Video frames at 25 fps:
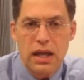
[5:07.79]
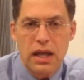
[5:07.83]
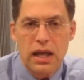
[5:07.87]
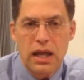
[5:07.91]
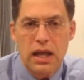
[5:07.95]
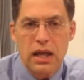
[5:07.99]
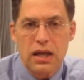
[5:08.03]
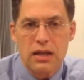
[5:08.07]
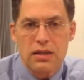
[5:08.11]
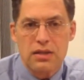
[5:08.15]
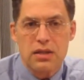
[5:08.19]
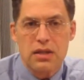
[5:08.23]

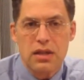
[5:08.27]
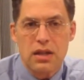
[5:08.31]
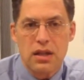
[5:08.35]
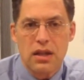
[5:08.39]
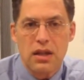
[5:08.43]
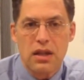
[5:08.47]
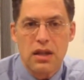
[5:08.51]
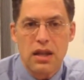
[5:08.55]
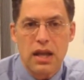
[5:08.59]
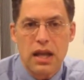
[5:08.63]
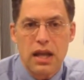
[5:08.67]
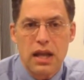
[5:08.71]
and
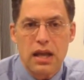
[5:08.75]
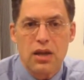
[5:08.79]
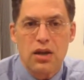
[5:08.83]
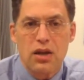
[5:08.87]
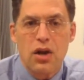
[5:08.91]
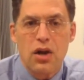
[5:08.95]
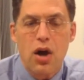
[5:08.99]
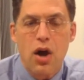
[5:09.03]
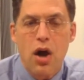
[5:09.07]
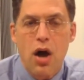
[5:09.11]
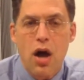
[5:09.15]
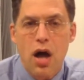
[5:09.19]

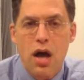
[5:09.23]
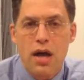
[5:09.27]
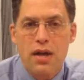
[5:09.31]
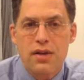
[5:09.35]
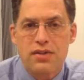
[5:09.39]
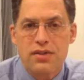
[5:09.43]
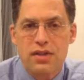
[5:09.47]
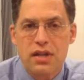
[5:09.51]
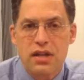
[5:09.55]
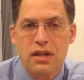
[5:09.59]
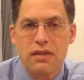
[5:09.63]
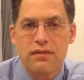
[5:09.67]
they
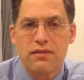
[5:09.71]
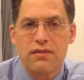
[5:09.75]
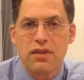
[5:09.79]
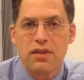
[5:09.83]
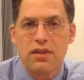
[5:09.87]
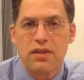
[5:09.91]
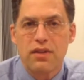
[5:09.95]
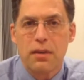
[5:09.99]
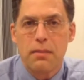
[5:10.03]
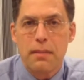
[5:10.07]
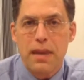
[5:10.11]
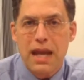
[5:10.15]
cause
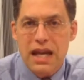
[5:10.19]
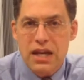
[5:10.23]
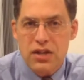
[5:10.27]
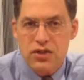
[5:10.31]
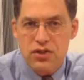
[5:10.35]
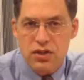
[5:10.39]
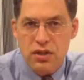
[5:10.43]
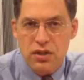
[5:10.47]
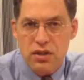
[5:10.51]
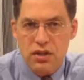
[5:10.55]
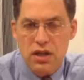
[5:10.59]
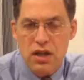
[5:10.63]

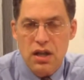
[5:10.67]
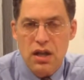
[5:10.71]
inflammation